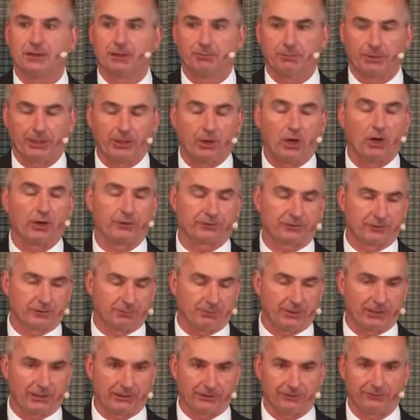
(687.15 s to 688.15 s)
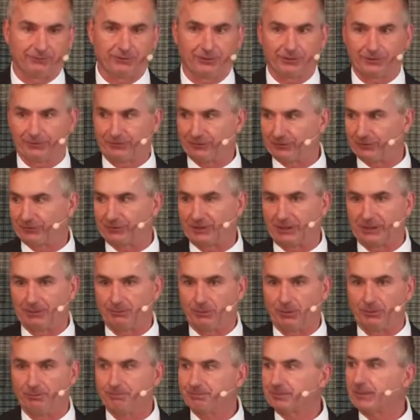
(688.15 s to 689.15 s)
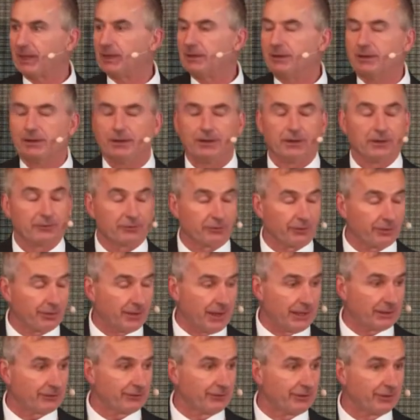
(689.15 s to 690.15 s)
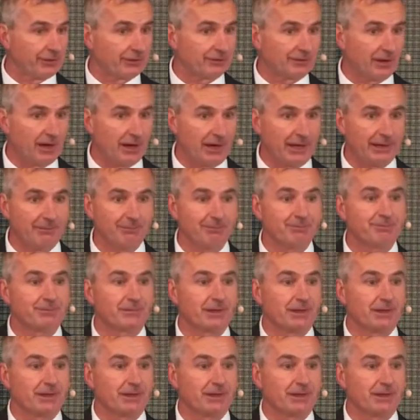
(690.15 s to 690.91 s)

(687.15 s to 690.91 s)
but also to make it very sustainable. So thanks for the time.